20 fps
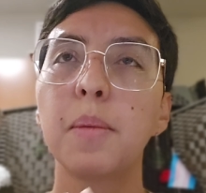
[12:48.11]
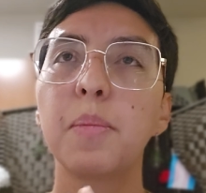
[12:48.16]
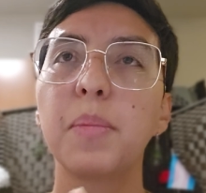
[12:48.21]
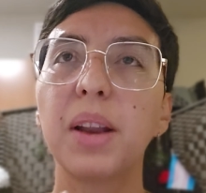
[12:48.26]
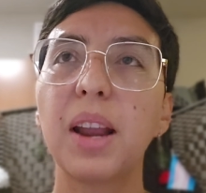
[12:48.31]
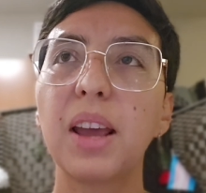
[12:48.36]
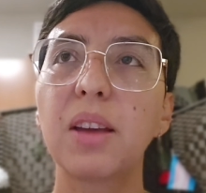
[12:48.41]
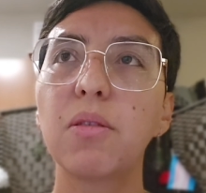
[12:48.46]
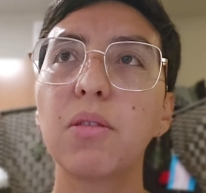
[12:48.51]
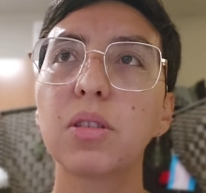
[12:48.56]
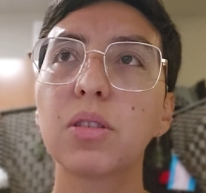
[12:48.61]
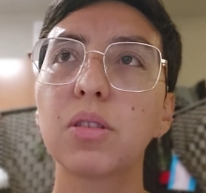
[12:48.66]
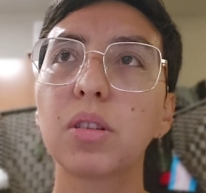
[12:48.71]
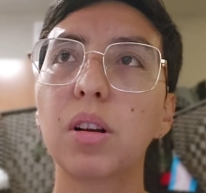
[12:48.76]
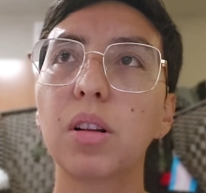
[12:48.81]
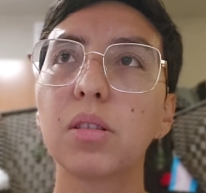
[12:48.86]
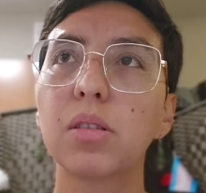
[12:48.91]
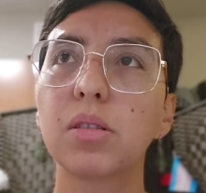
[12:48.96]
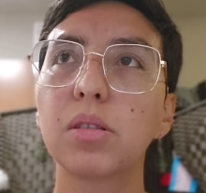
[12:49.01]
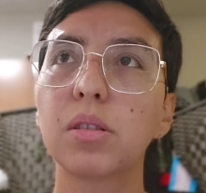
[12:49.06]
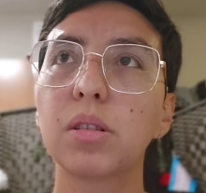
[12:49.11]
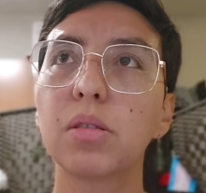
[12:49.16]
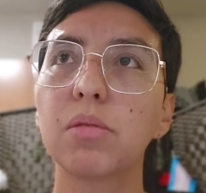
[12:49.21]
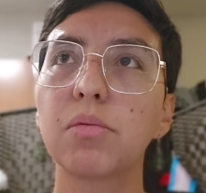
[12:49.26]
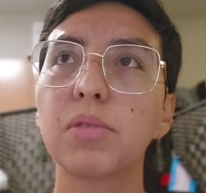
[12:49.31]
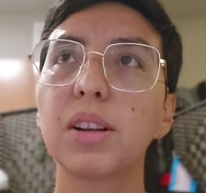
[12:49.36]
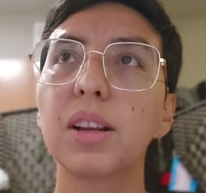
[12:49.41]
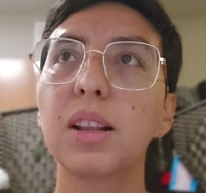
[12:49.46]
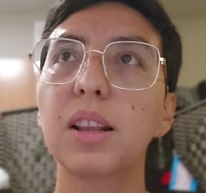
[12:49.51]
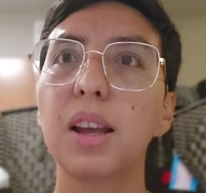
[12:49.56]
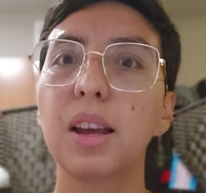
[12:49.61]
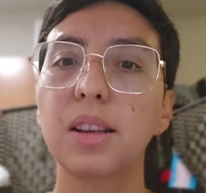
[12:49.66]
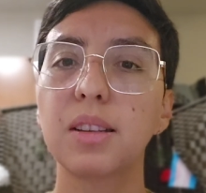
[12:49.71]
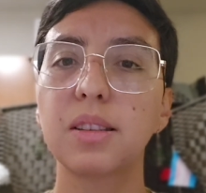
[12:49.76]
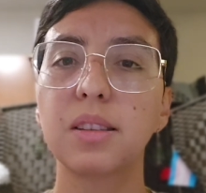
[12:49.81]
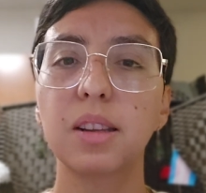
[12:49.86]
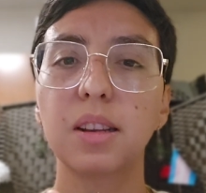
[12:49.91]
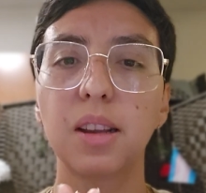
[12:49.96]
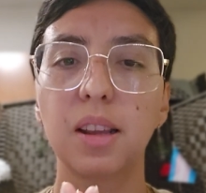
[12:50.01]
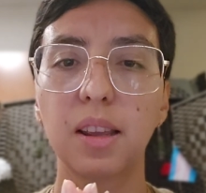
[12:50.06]
I was also
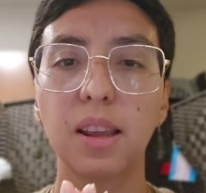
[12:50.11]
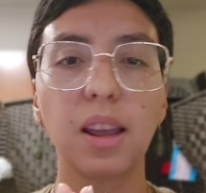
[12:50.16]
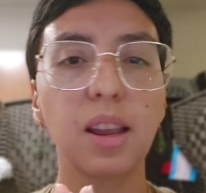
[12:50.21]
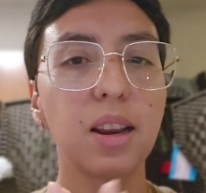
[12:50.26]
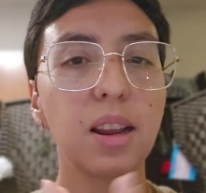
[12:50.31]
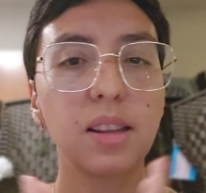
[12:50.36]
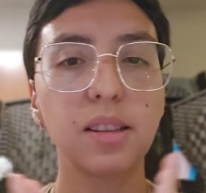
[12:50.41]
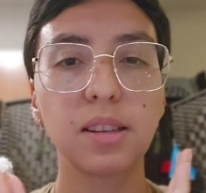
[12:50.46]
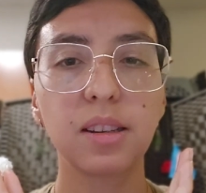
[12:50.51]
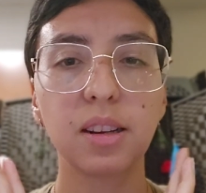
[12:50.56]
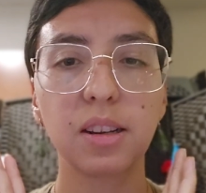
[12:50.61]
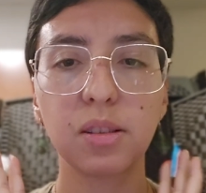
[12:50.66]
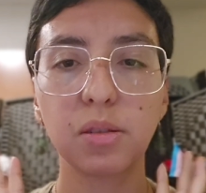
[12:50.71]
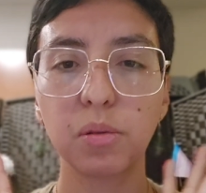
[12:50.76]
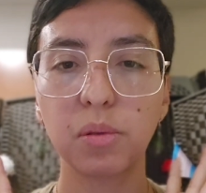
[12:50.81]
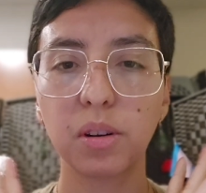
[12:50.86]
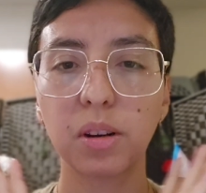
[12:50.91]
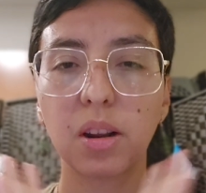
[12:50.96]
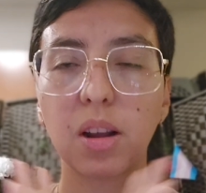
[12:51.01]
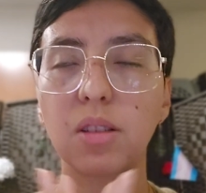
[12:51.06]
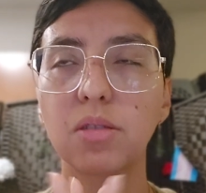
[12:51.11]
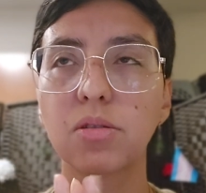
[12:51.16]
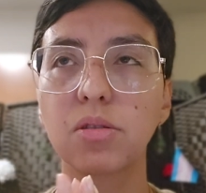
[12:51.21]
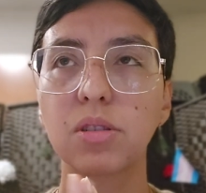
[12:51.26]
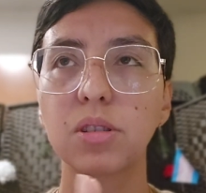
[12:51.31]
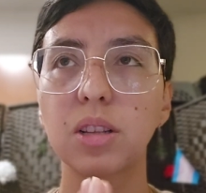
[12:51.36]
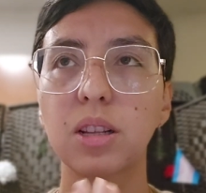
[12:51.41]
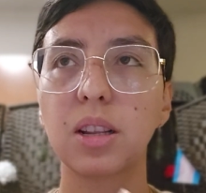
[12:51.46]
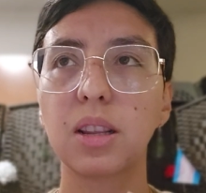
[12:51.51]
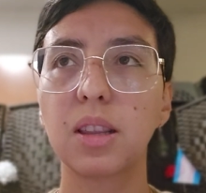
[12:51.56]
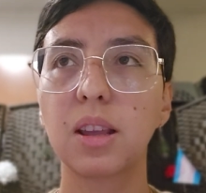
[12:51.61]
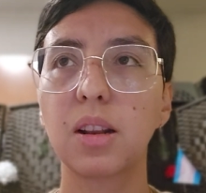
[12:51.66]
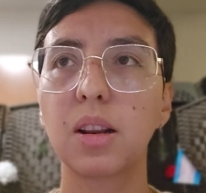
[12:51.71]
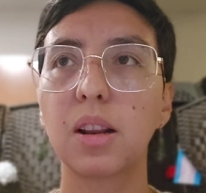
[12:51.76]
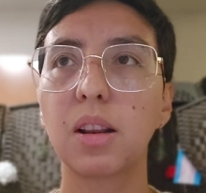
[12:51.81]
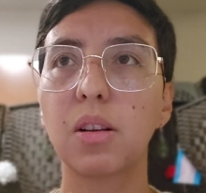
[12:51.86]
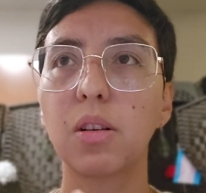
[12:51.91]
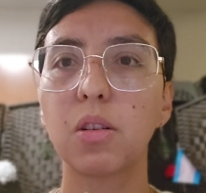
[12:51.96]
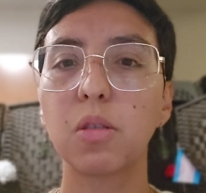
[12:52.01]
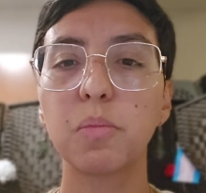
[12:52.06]
realizing, again, I didn't do it consciously, that a
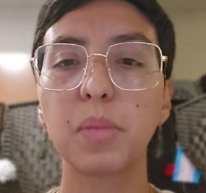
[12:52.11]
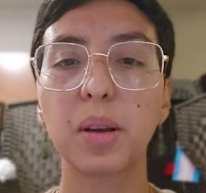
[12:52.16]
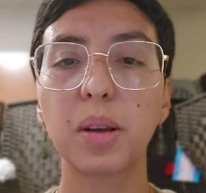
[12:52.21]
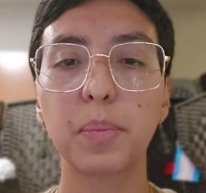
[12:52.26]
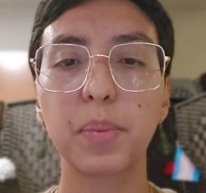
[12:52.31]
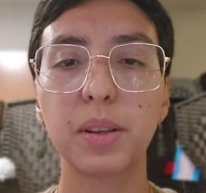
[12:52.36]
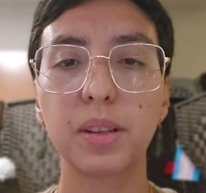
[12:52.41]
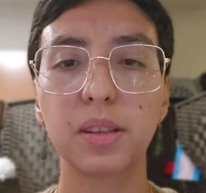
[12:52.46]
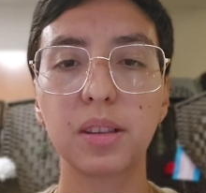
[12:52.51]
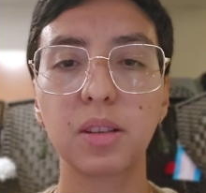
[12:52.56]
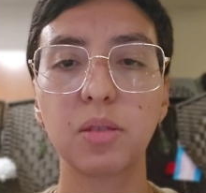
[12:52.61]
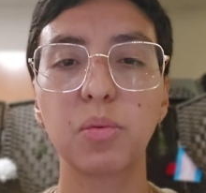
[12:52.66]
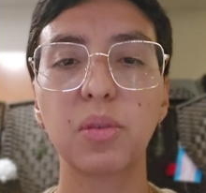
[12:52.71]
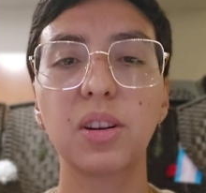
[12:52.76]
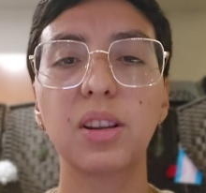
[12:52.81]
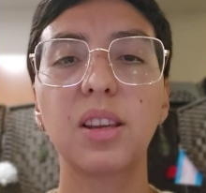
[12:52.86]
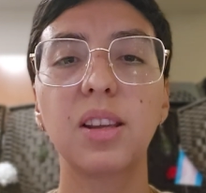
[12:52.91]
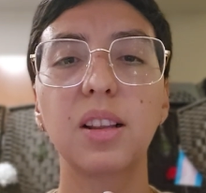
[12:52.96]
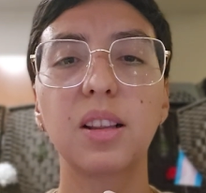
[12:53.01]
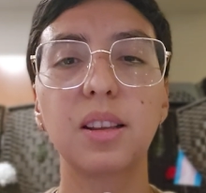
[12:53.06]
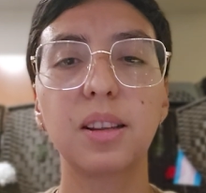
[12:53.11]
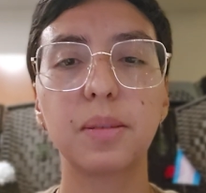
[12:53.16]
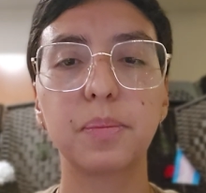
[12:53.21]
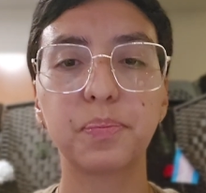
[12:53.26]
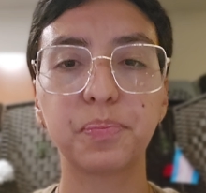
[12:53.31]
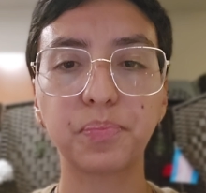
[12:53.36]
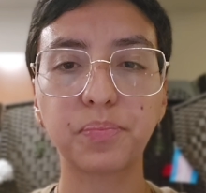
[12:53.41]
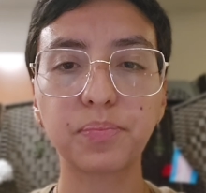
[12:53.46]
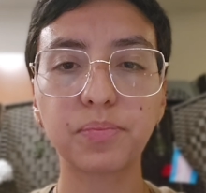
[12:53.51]
lot of my pieces were healing